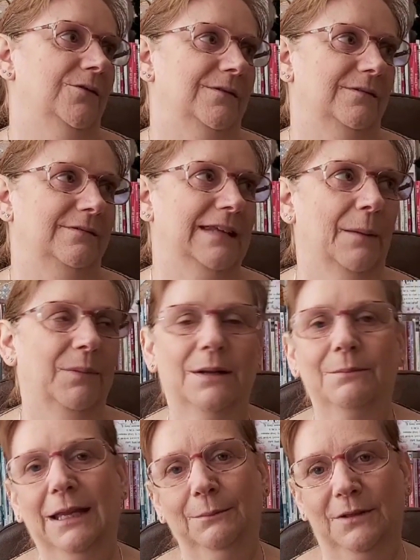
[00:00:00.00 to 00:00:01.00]
know, dabble
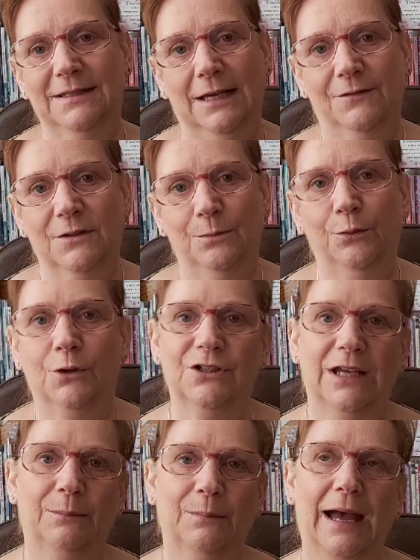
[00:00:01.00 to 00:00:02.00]
and make myself some
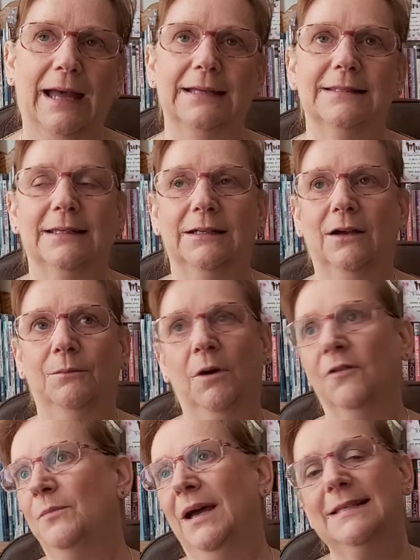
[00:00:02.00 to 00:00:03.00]
project bags, and um,
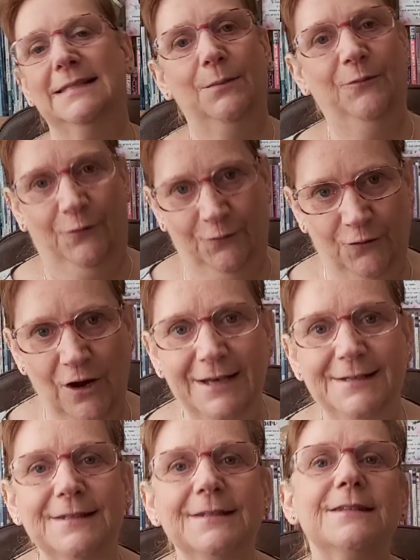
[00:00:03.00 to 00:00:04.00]
I've made some for
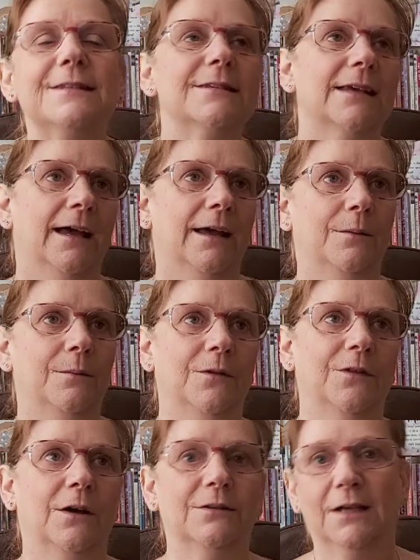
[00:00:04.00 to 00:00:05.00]
friends
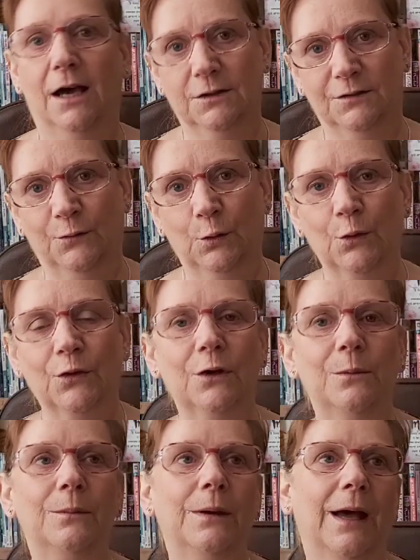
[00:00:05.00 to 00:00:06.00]
um, that has asked for
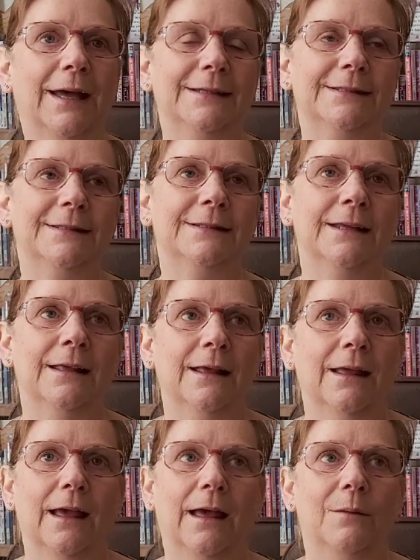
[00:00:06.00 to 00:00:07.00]
them. And
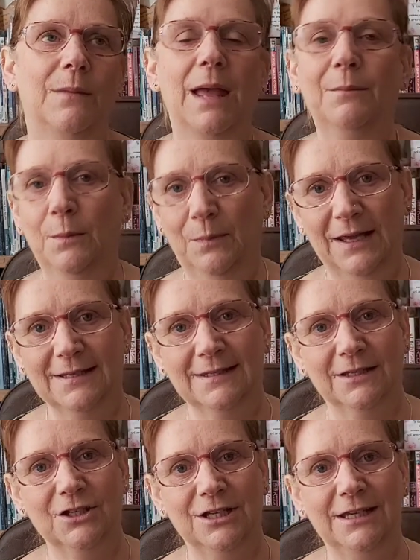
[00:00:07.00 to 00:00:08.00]
um, Emma, bless
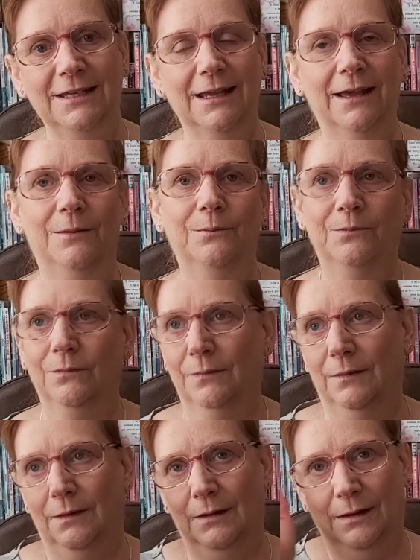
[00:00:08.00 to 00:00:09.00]
her, she um,
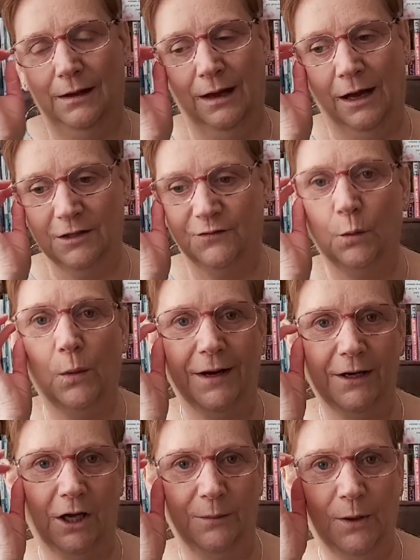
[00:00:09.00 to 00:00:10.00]
asked for
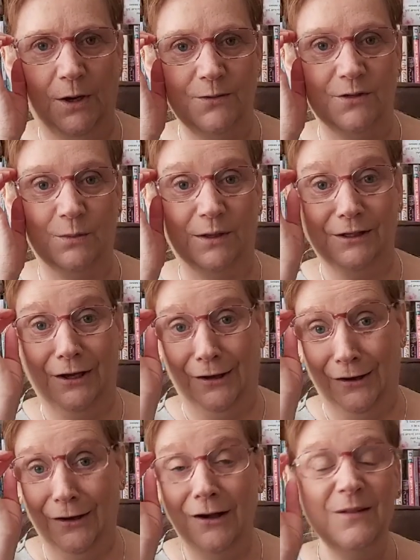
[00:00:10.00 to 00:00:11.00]
one, and I posted one to
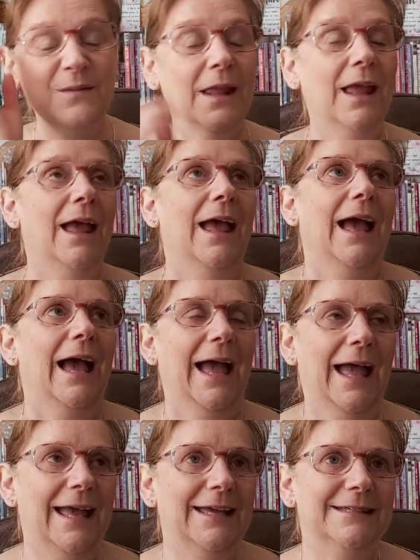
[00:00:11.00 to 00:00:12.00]
her.
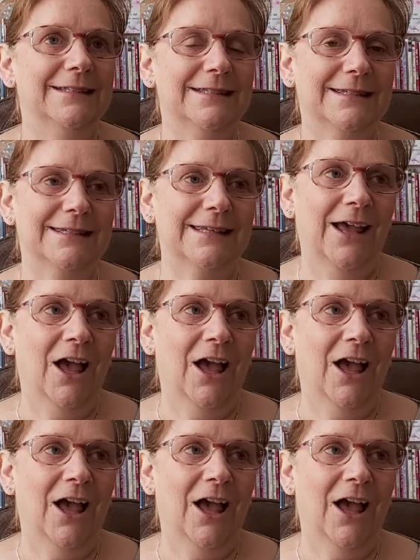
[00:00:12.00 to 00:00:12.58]
And